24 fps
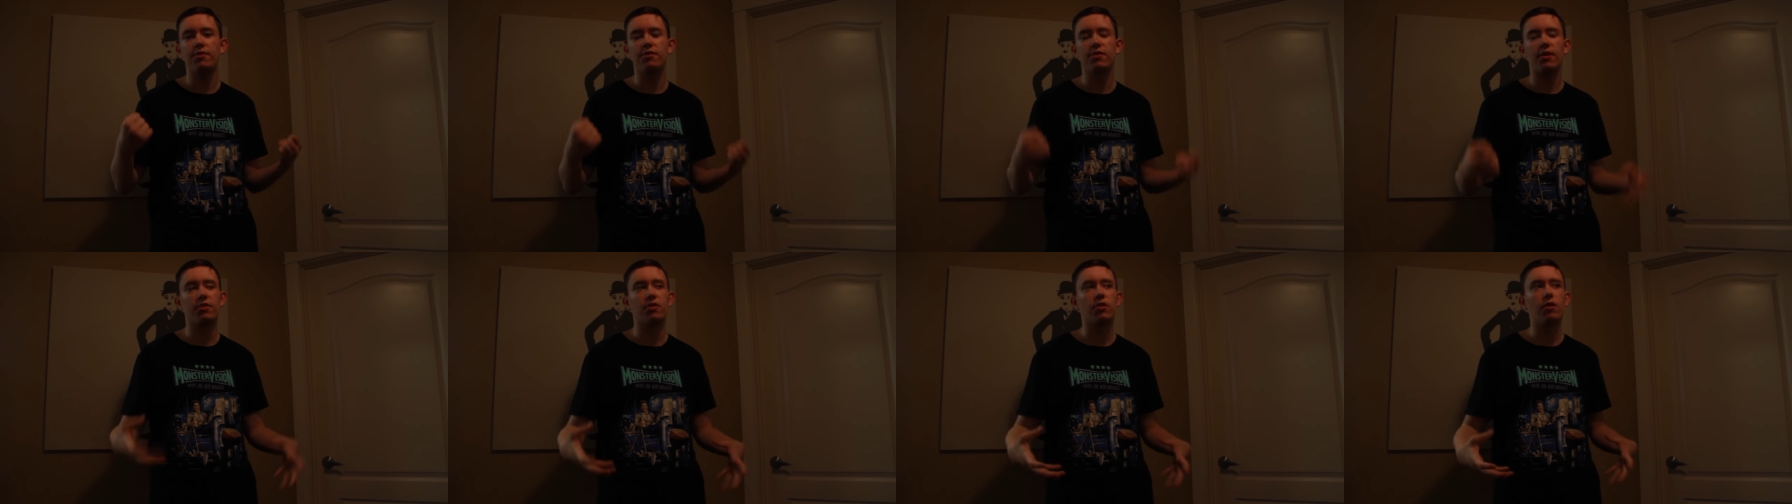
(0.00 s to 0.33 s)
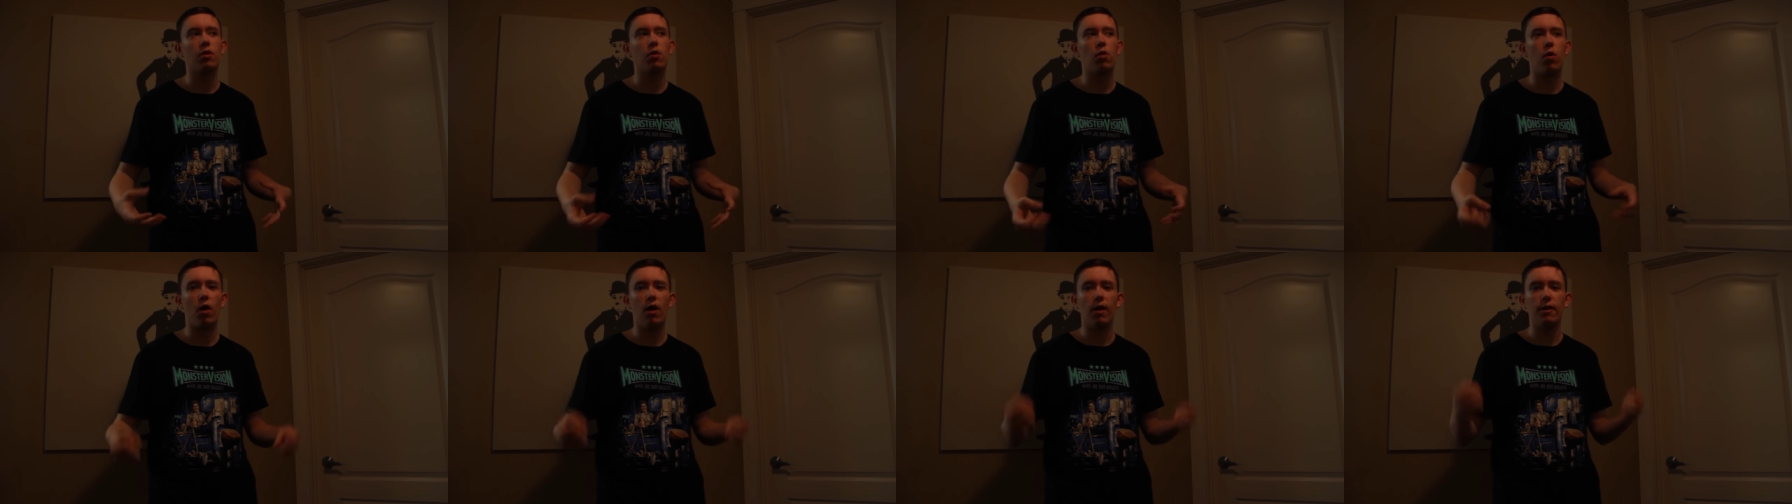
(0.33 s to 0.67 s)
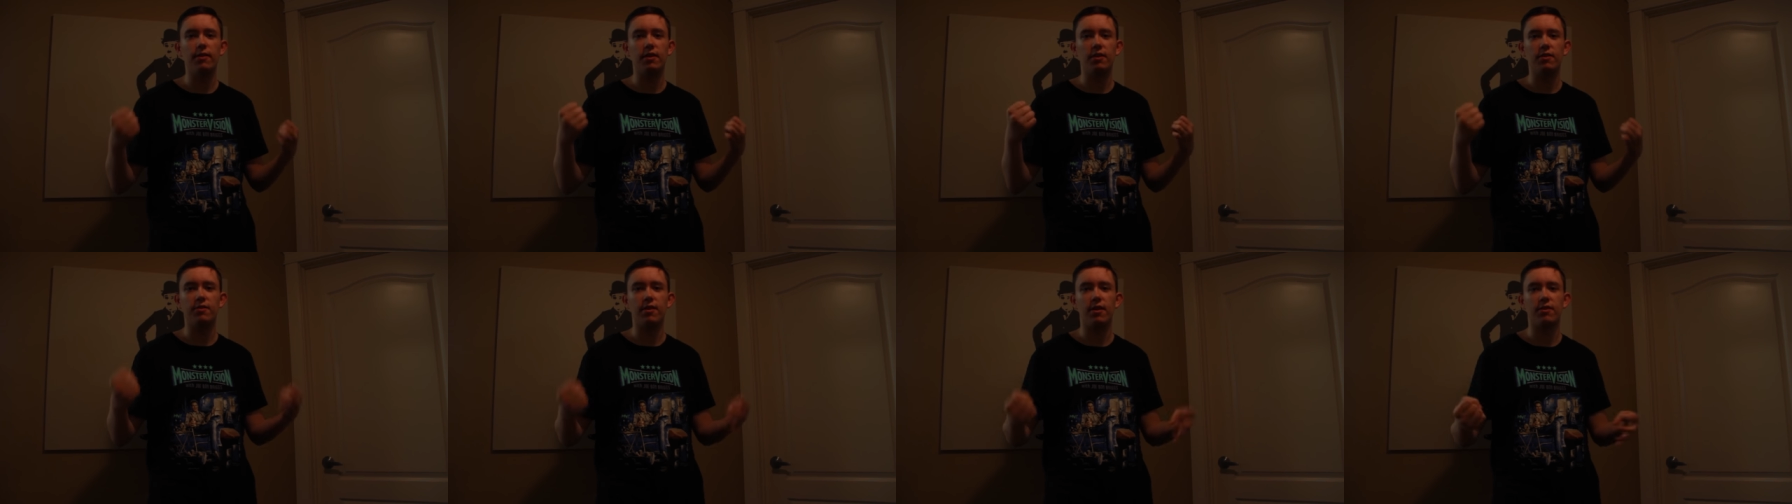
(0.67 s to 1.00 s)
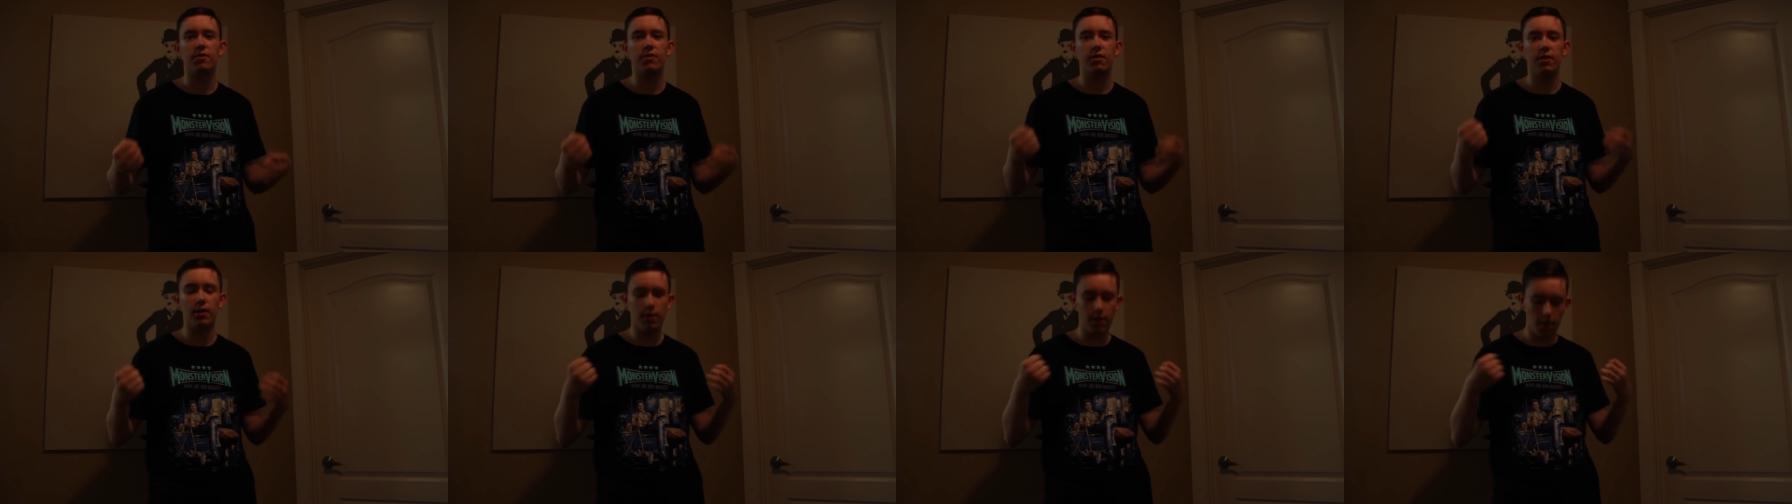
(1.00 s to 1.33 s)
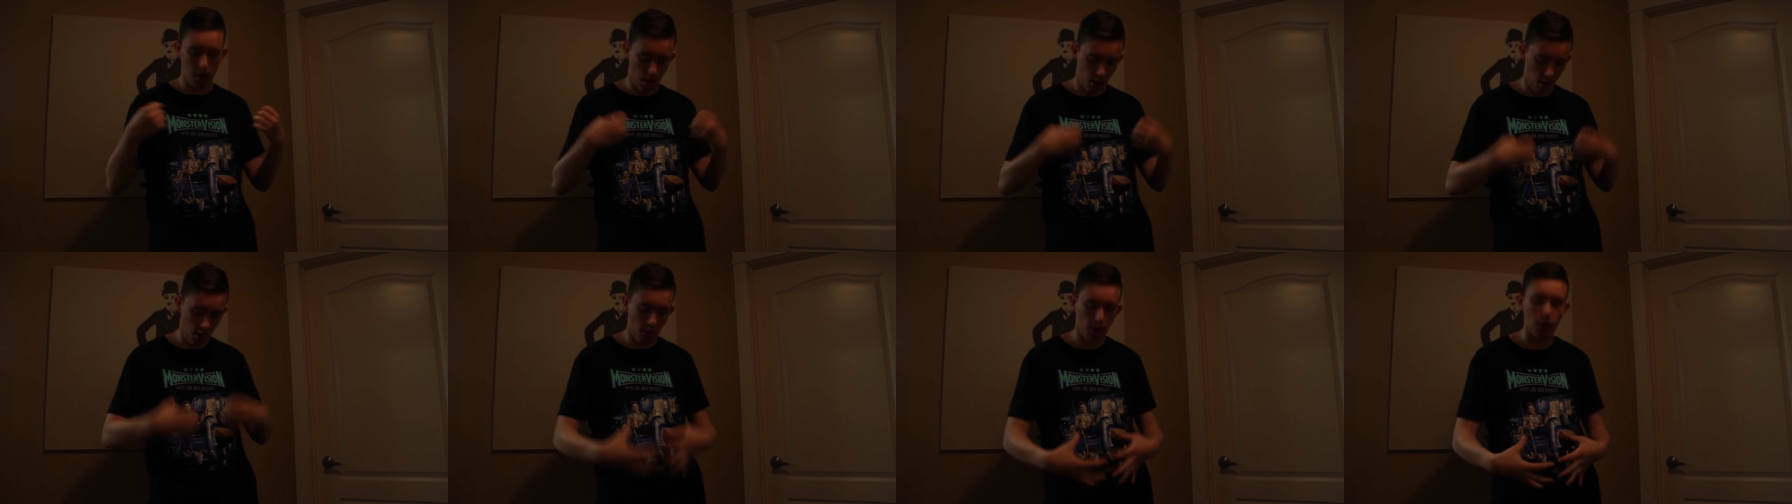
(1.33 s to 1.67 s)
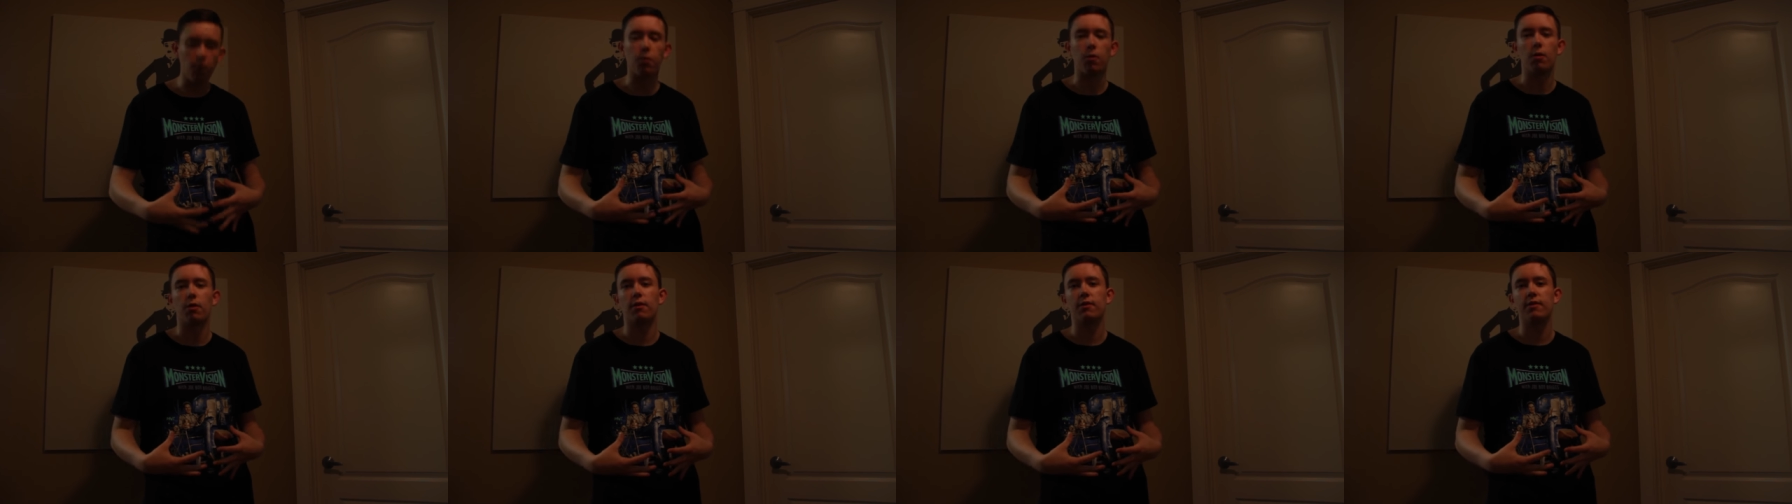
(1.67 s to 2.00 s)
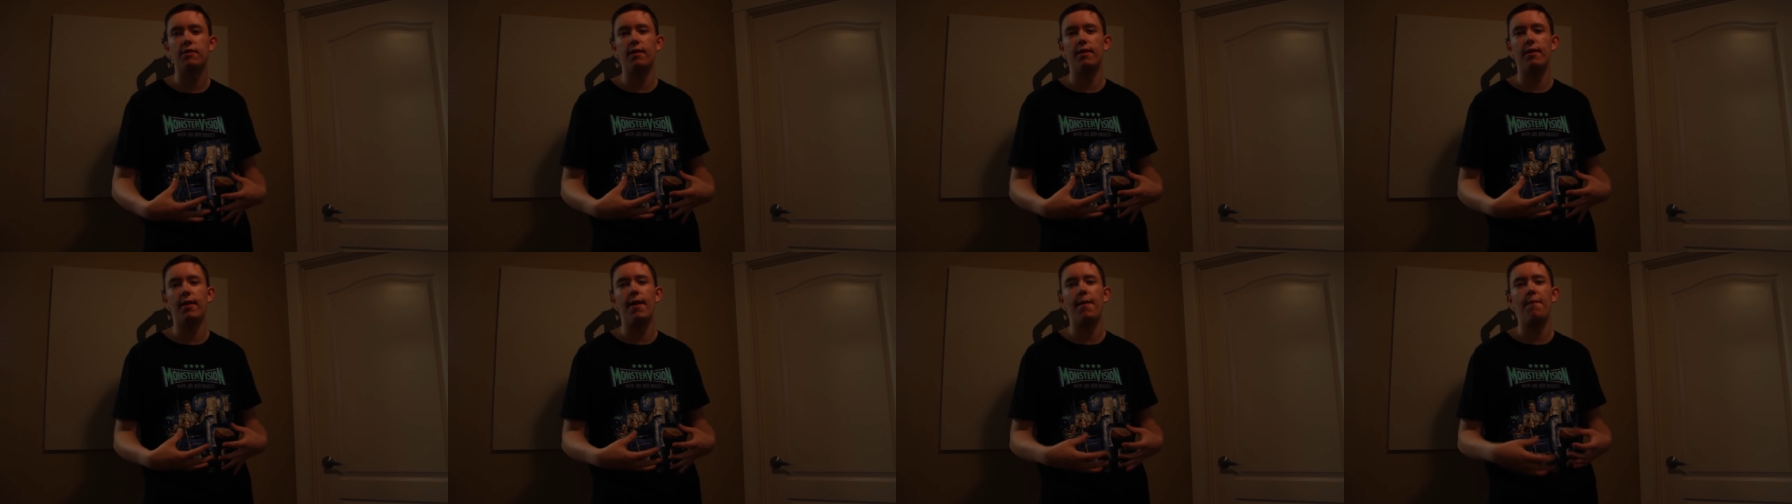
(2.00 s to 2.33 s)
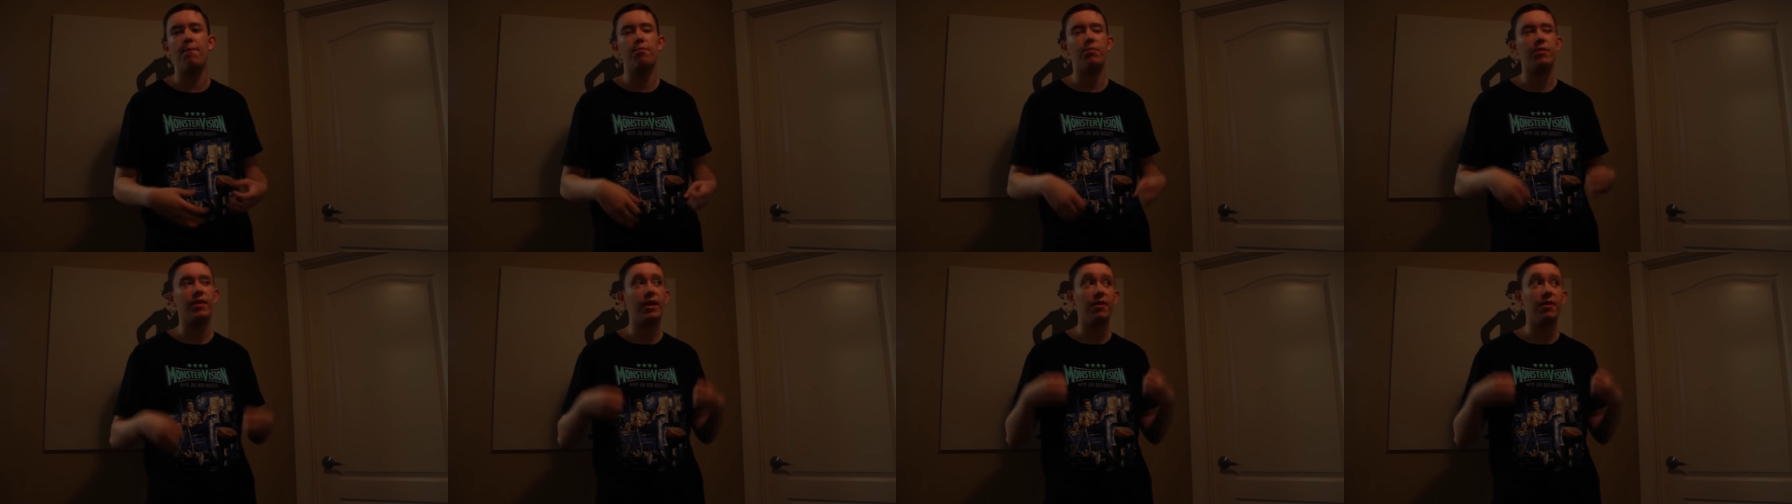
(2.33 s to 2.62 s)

such good quality, such good artwork to them.